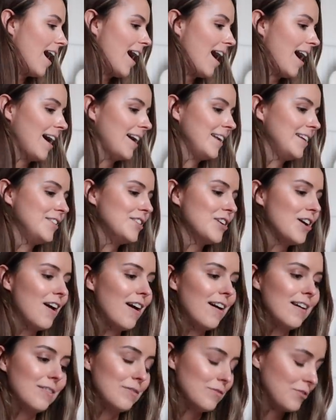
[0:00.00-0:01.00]
and
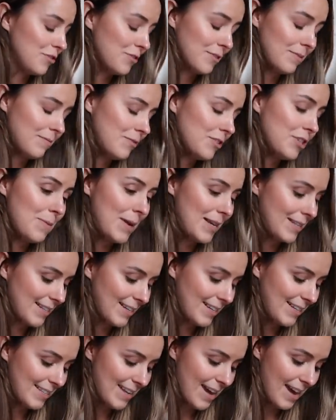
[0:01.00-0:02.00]
she
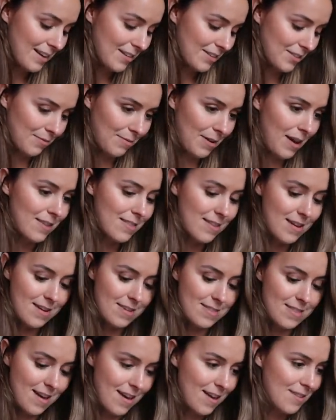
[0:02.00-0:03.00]
basically said, I
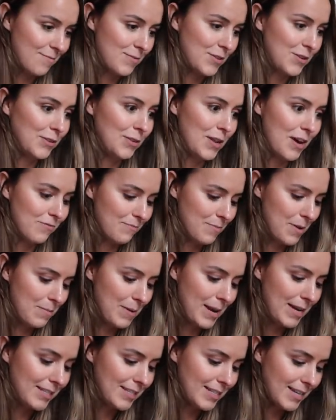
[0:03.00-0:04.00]
think that you'll love my
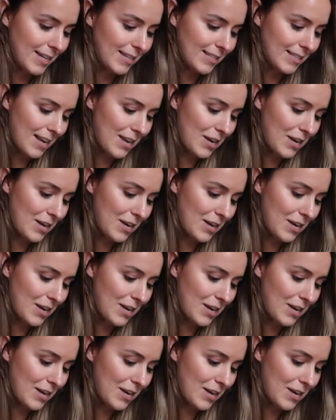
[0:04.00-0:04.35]
paintings.